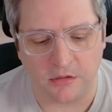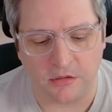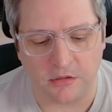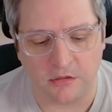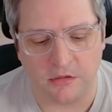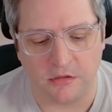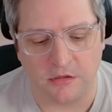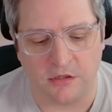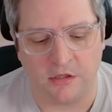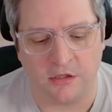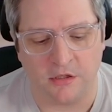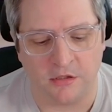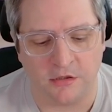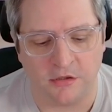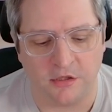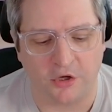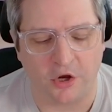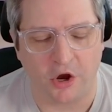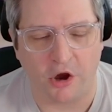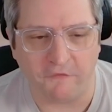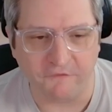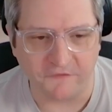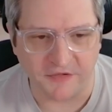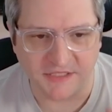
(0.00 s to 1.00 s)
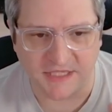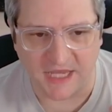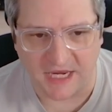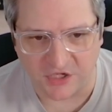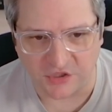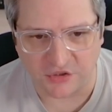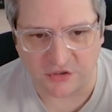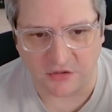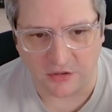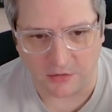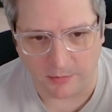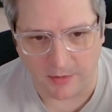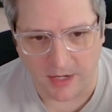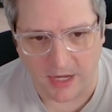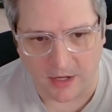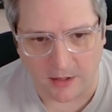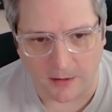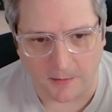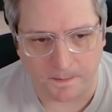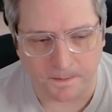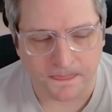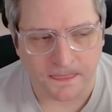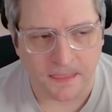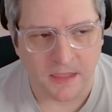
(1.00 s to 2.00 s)
the conversation
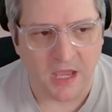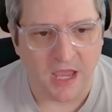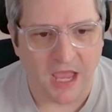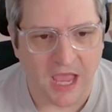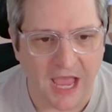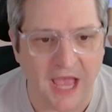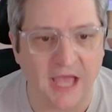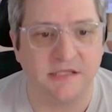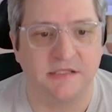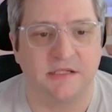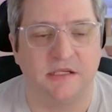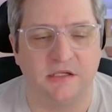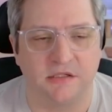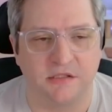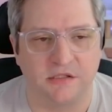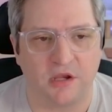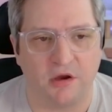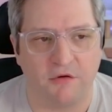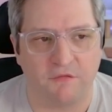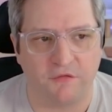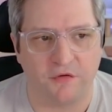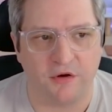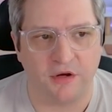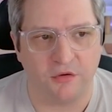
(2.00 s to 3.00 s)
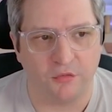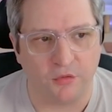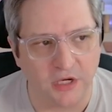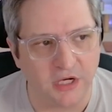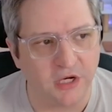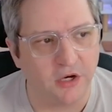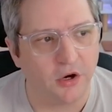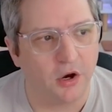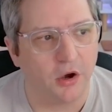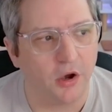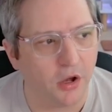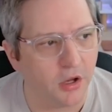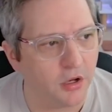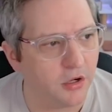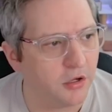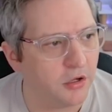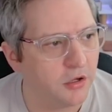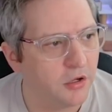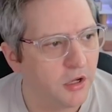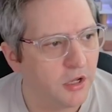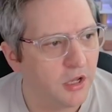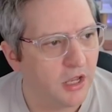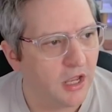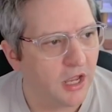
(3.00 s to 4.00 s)
about asset discovery and recon,
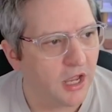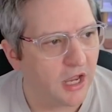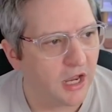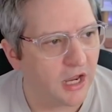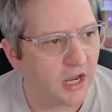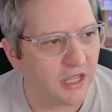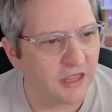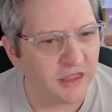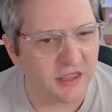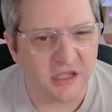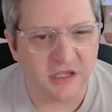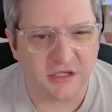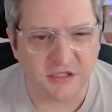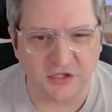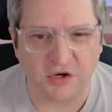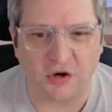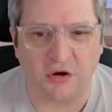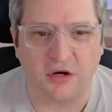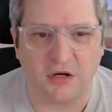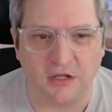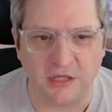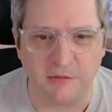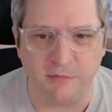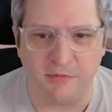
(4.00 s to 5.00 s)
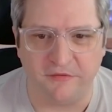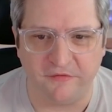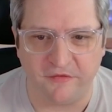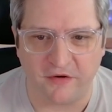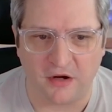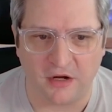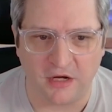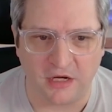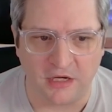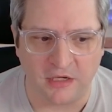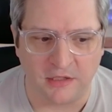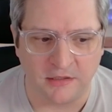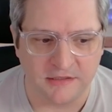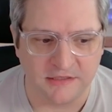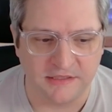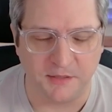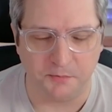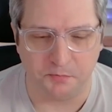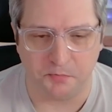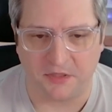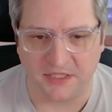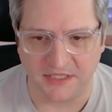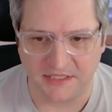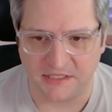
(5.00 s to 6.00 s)
I think historically be very
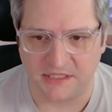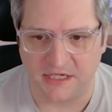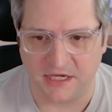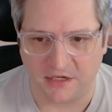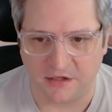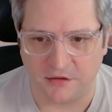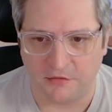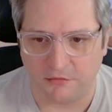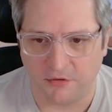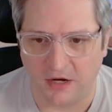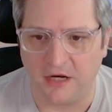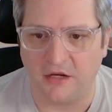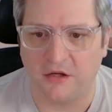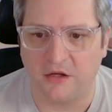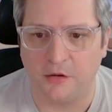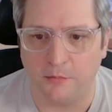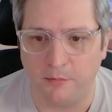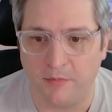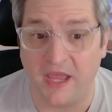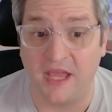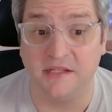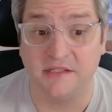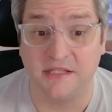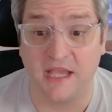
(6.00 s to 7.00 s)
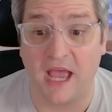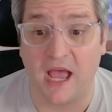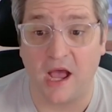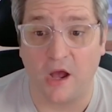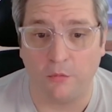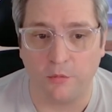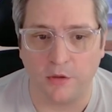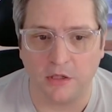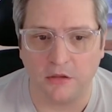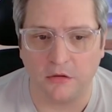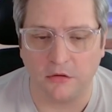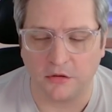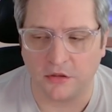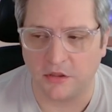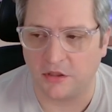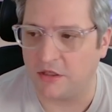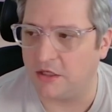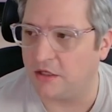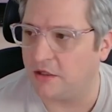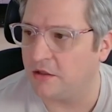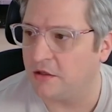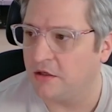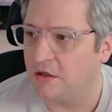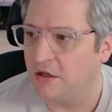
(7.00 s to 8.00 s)
simplistic, right, compared to how we look at
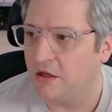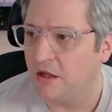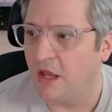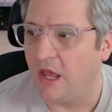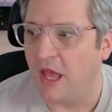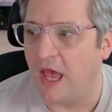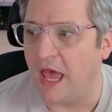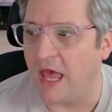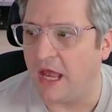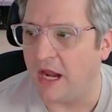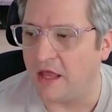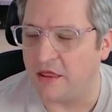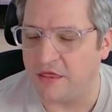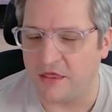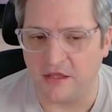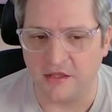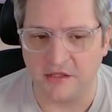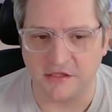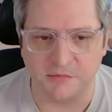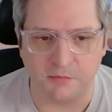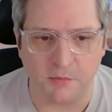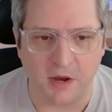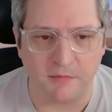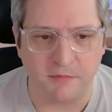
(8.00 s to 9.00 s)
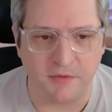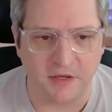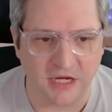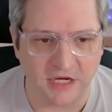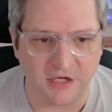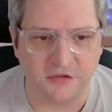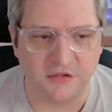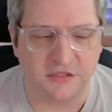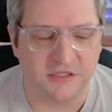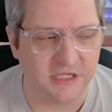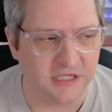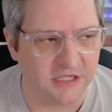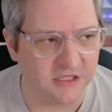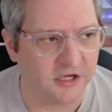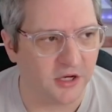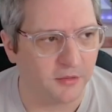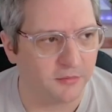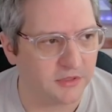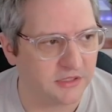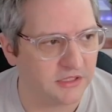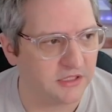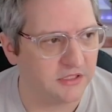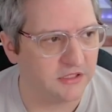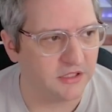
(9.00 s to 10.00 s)
it. And I think this might be an interesting
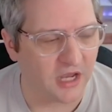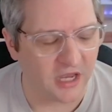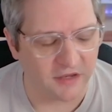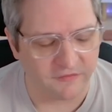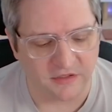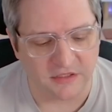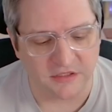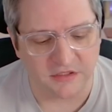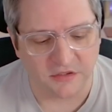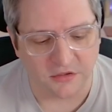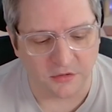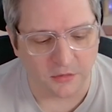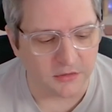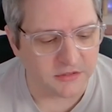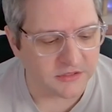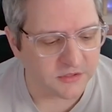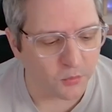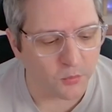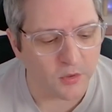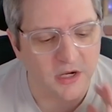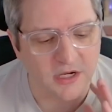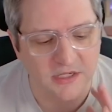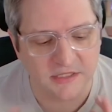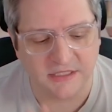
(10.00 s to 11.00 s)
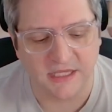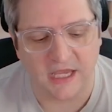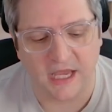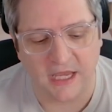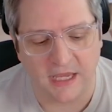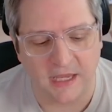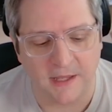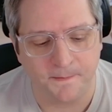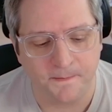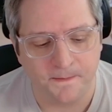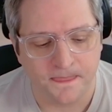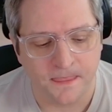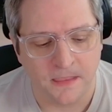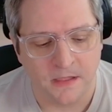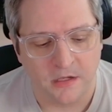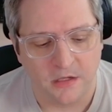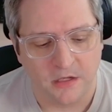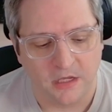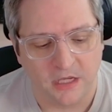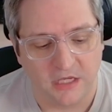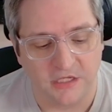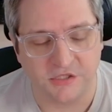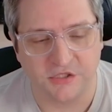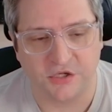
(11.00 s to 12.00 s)
topic to dive into. And so when I say
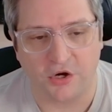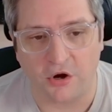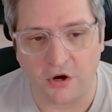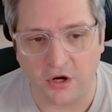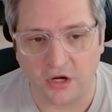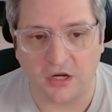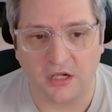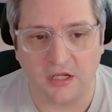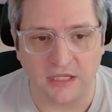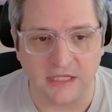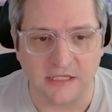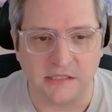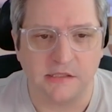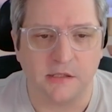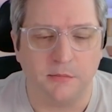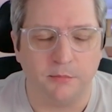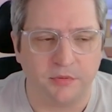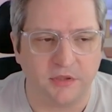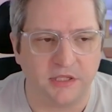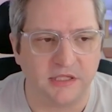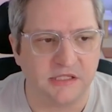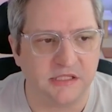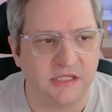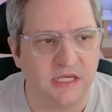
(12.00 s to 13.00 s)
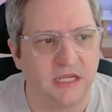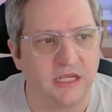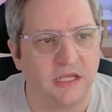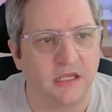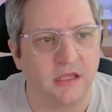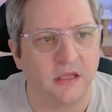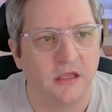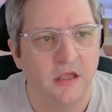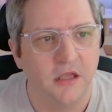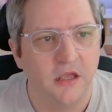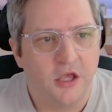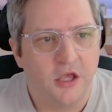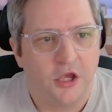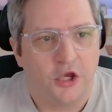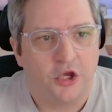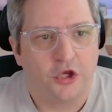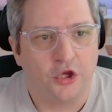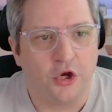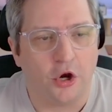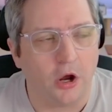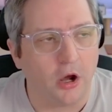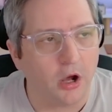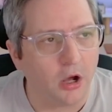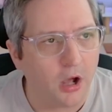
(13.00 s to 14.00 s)
historically simplistic,
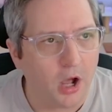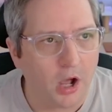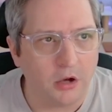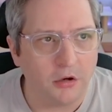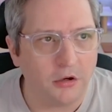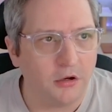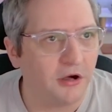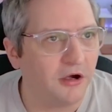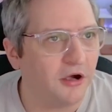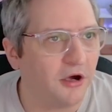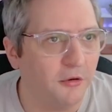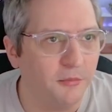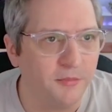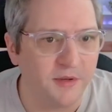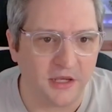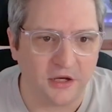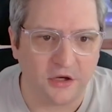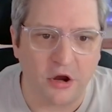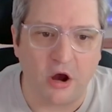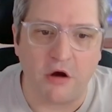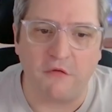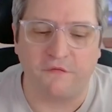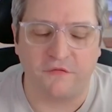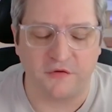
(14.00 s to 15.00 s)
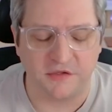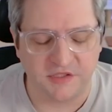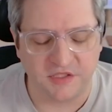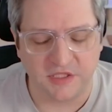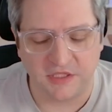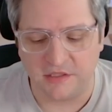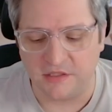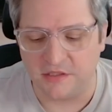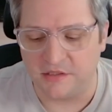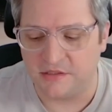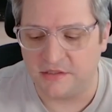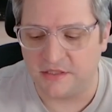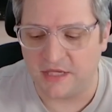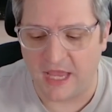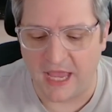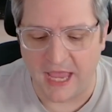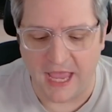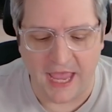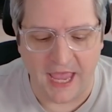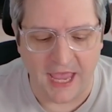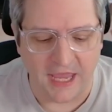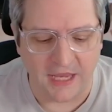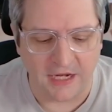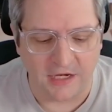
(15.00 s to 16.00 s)
I'll be at conferences
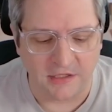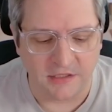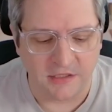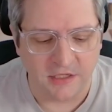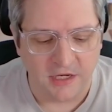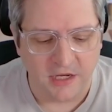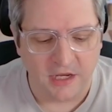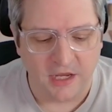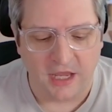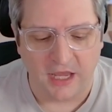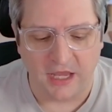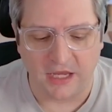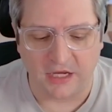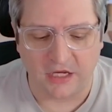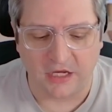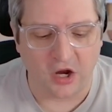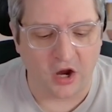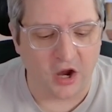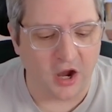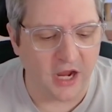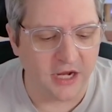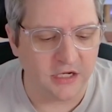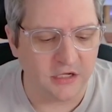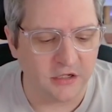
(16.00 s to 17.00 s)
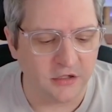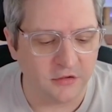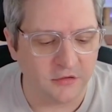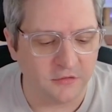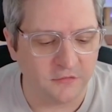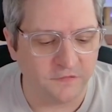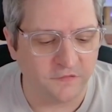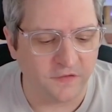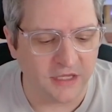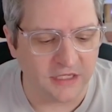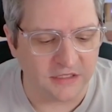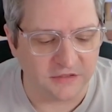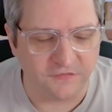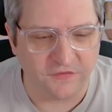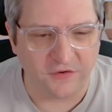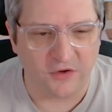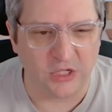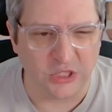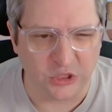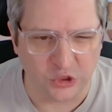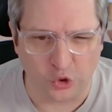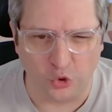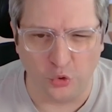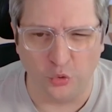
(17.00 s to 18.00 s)
and it kind of is very
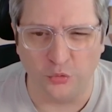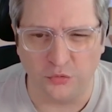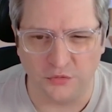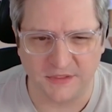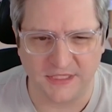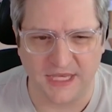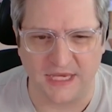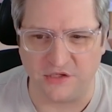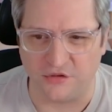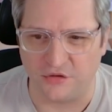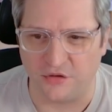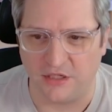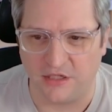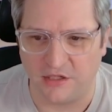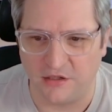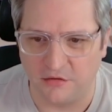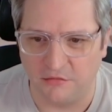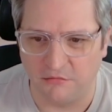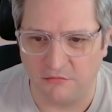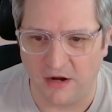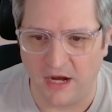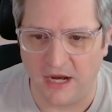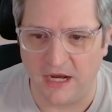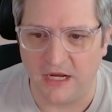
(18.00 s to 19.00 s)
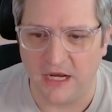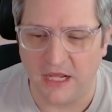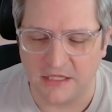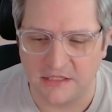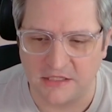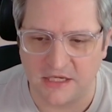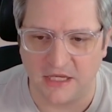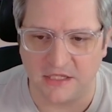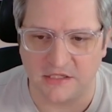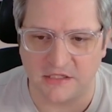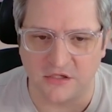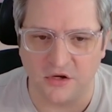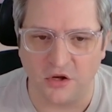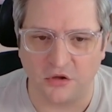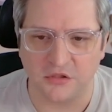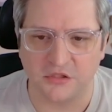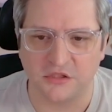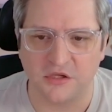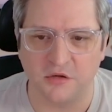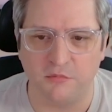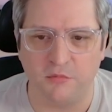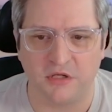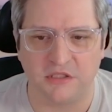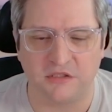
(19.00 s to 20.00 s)
tool centric, right? It's not
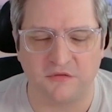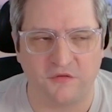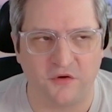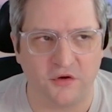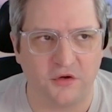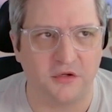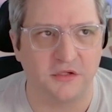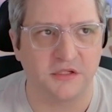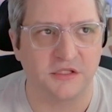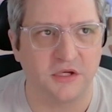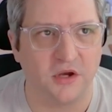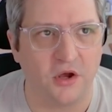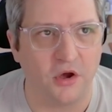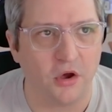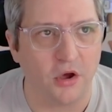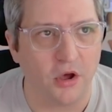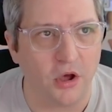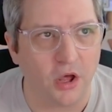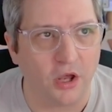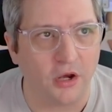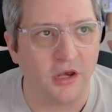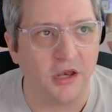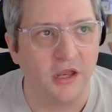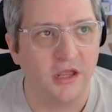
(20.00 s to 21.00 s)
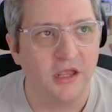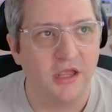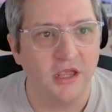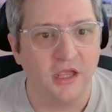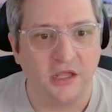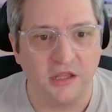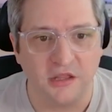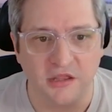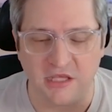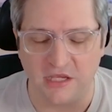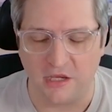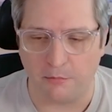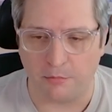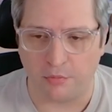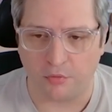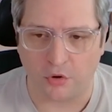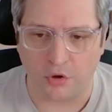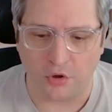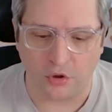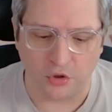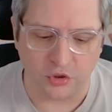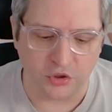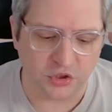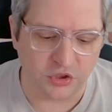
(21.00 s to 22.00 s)
so much focused on the
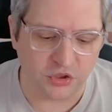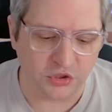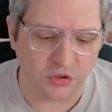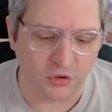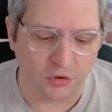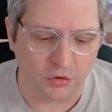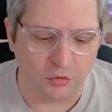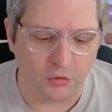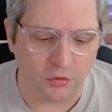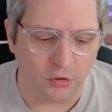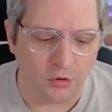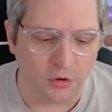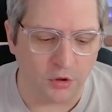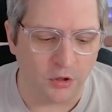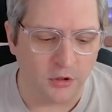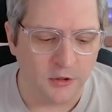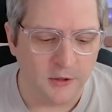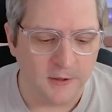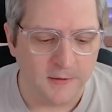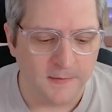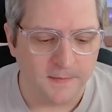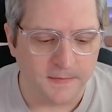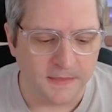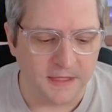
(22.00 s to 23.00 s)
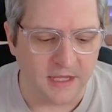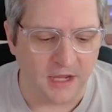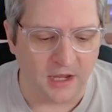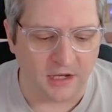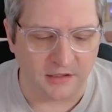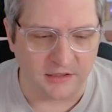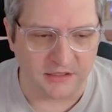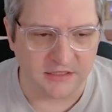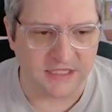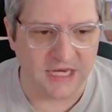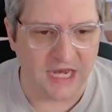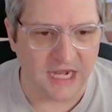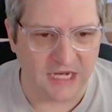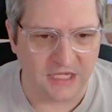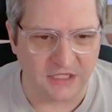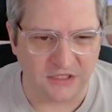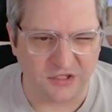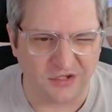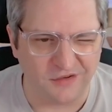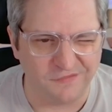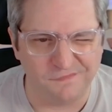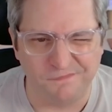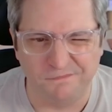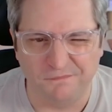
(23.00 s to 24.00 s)
approach or the understanding sort
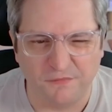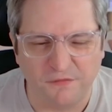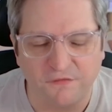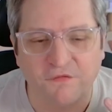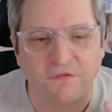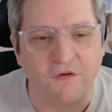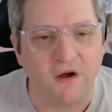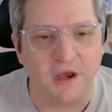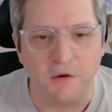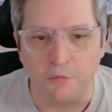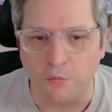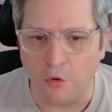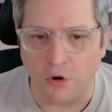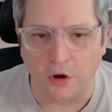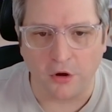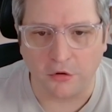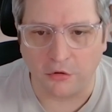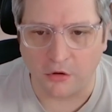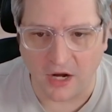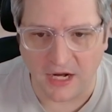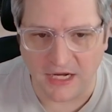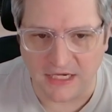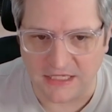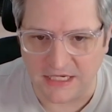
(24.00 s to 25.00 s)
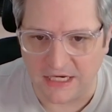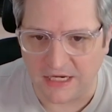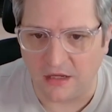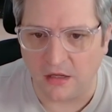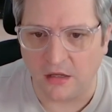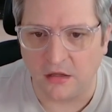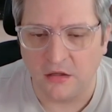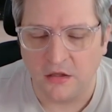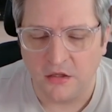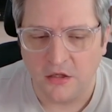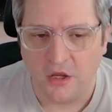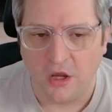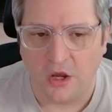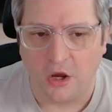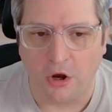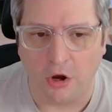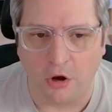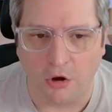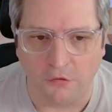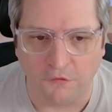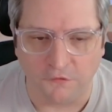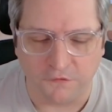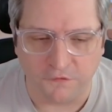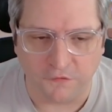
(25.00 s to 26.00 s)
of framework or idea
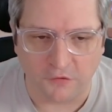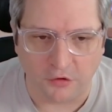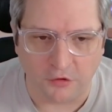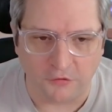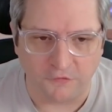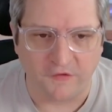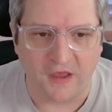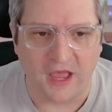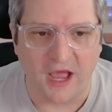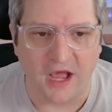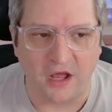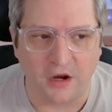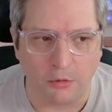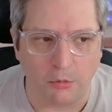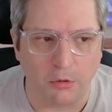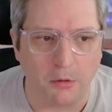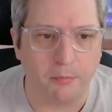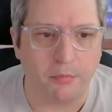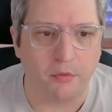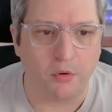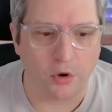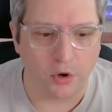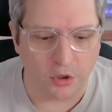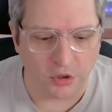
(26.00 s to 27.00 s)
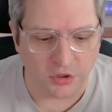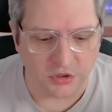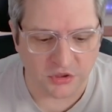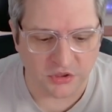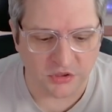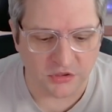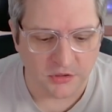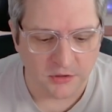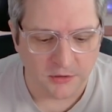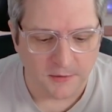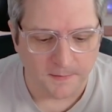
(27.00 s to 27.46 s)
of how to approach